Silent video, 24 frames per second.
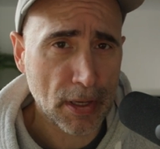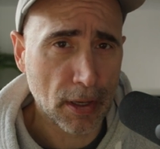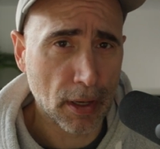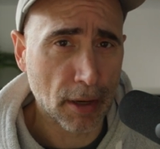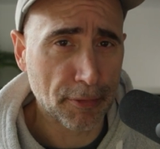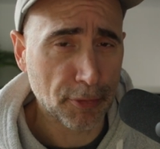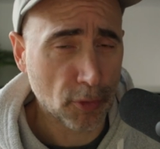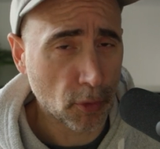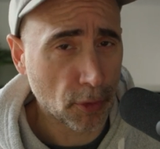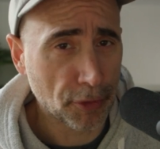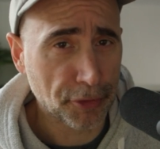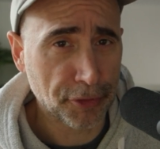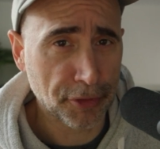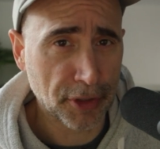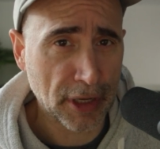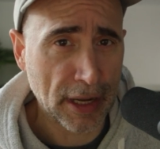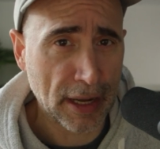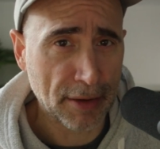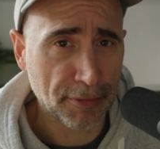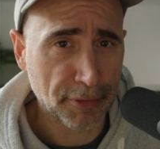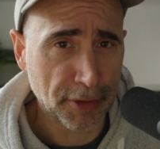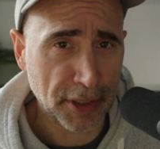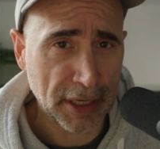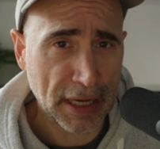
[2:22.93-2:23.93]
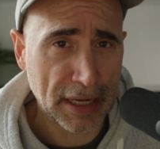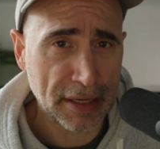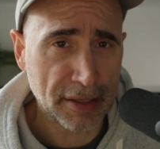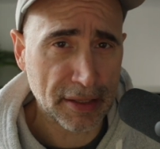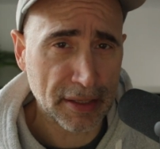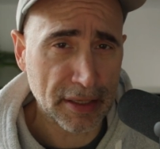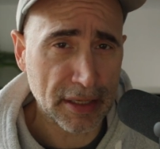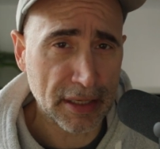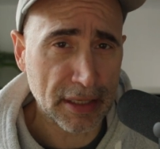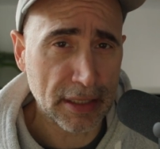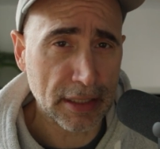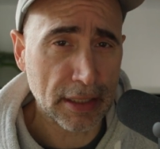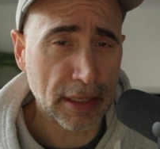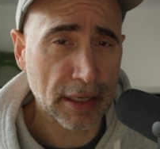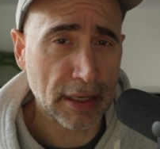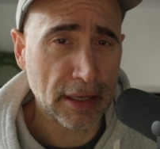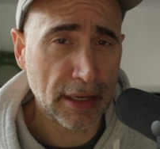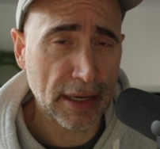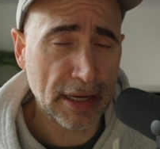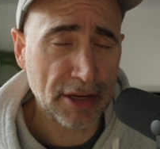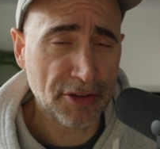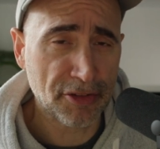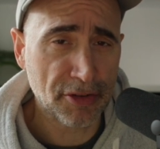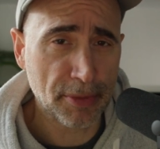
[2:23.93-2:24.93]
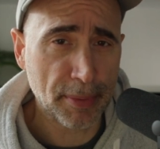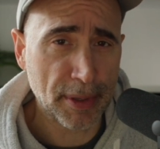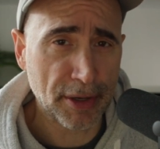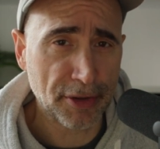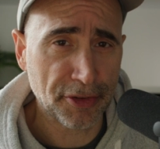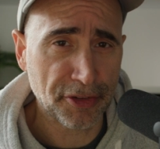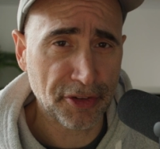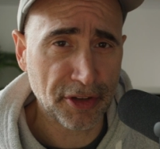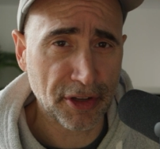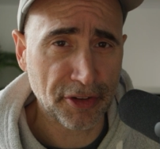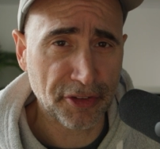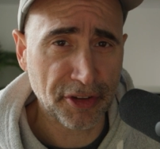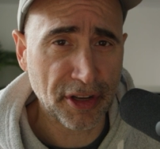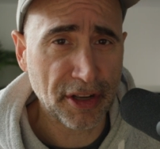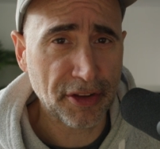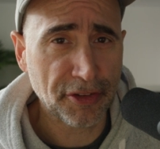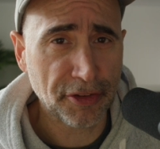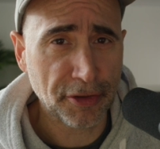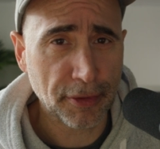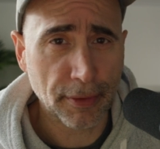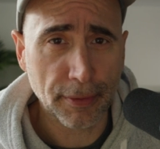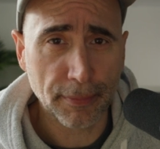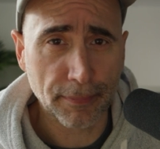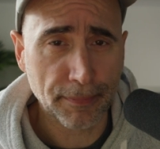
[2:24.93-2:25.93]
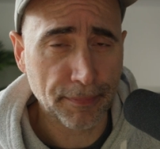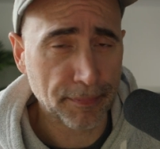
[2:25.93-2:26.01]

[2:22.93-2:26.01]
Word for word: Of course, you can't forget the uh, HTML and CSS.